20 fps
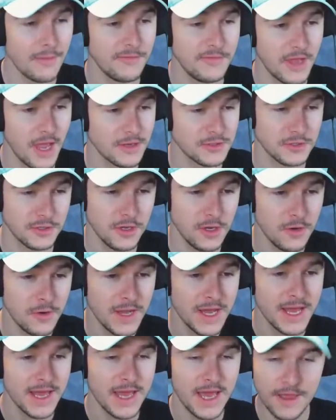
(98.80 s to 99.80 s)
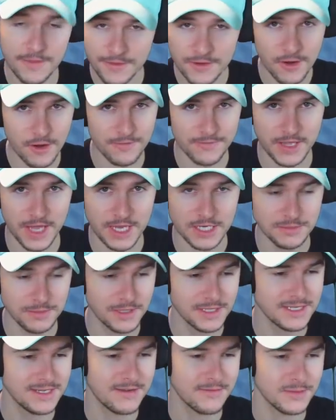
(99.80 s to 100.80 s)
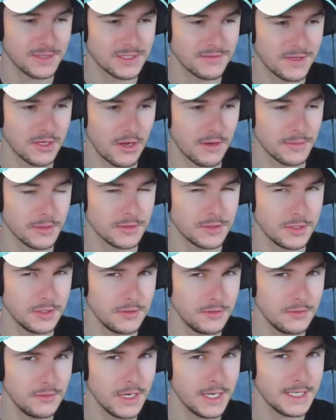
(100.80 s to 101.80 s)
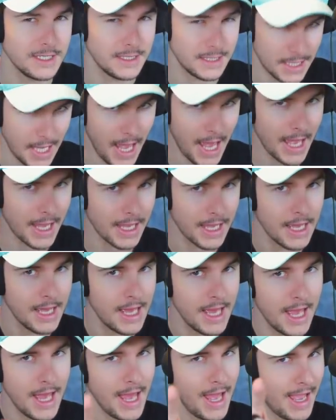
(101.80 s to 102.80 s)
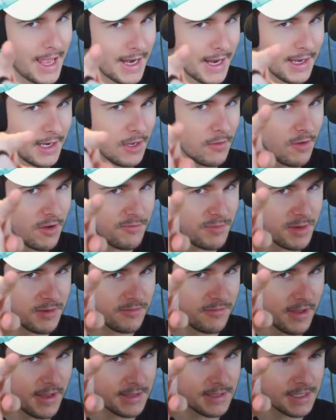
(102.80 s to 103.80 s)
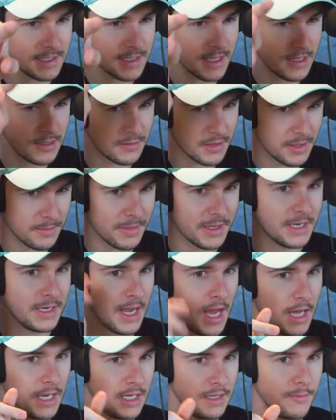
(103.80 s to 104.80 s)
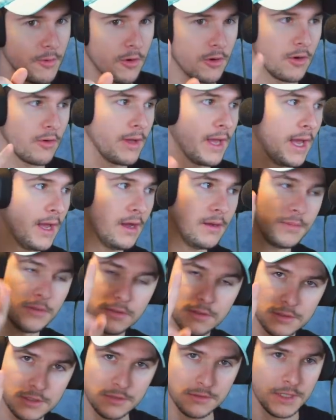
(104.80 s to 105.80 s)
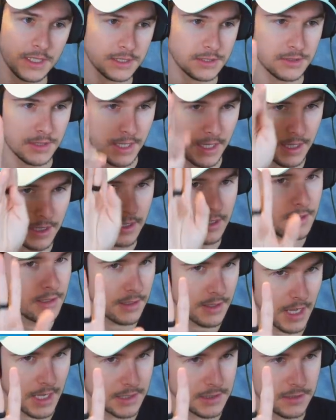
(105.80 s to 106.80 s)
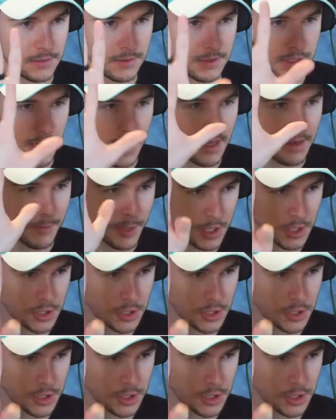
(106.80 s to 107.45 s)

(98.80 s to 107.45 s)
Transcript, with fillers: if you guys are new. Hit the notification bell to never miss a video I upload two a day. And I know I've been failing lately, but not anymore, okay? I uploaded two yesterday. Got two today, I'm on a